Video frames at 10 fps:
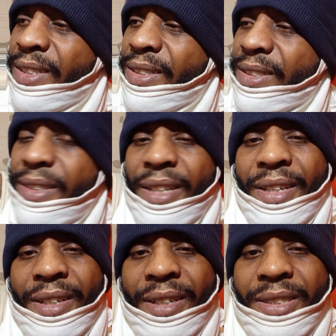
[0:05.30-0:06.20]

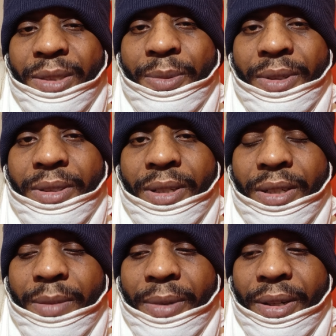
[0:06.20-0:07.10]
Today, uh, I just want to
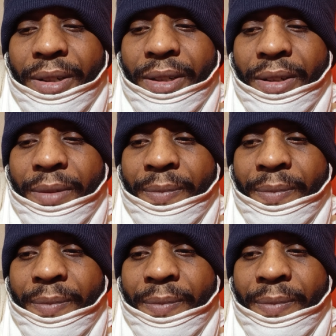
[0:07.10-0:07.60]
talk about uh,